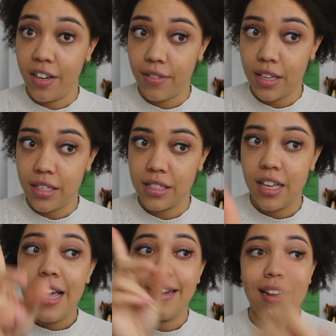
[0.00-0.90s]
of this,
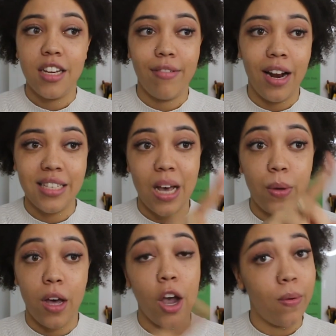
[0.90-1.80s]
need to realise that
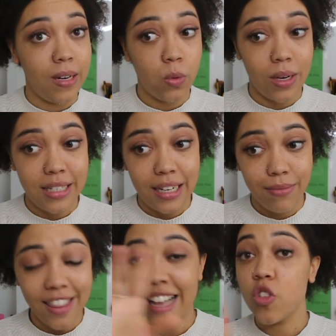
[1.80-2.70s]
we are only 20.
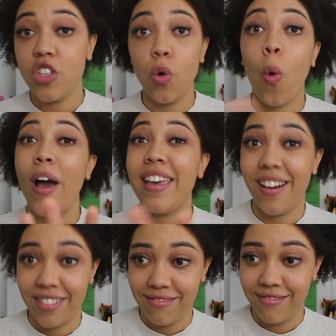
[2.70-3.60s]
Like, that's still quite
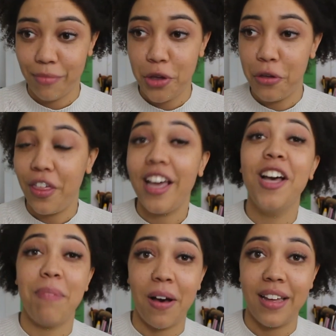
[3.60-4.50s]
young when you think
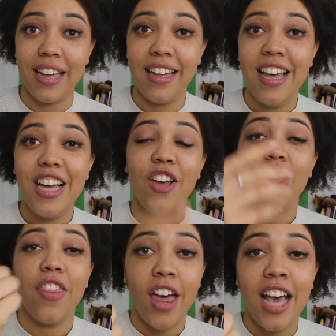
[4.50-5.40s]
about it.
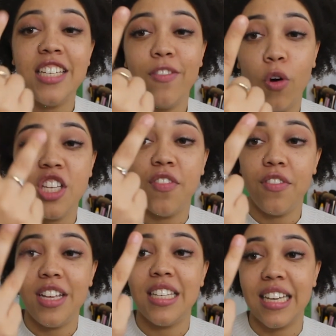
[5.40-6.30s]
You've got your 30s, your 40s, your
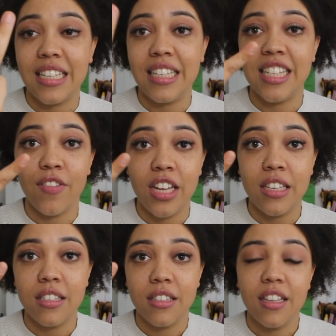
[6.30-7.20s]
50s, your 60s,
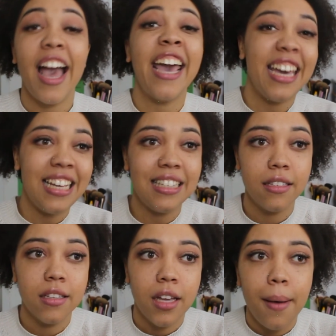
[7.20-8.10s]
70s, 80s.
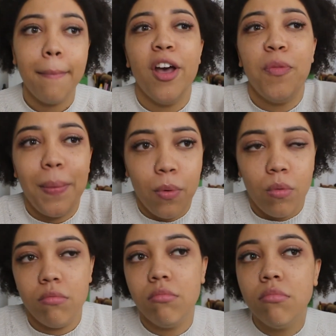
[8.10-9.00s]
Most
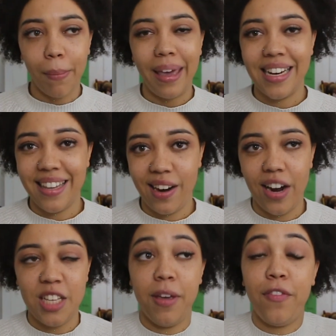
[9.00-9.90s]
people don't make it to the
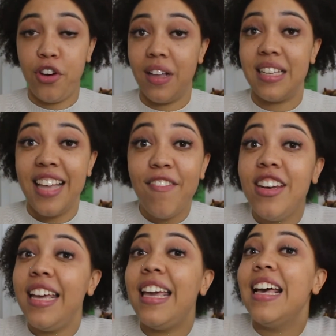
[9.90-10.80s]
90s, but if you do that,
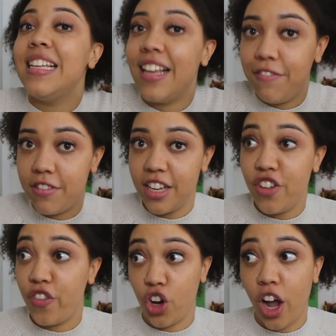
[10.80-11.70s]
70 years left
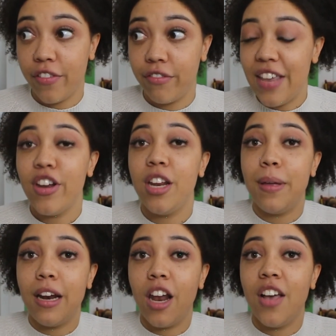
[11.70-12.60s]
in your life. You've only
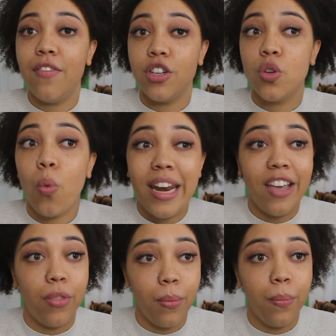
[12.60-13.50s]
been alive for 20
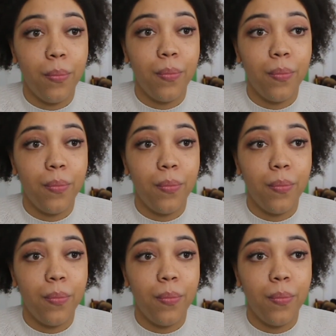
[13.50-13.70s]
of them.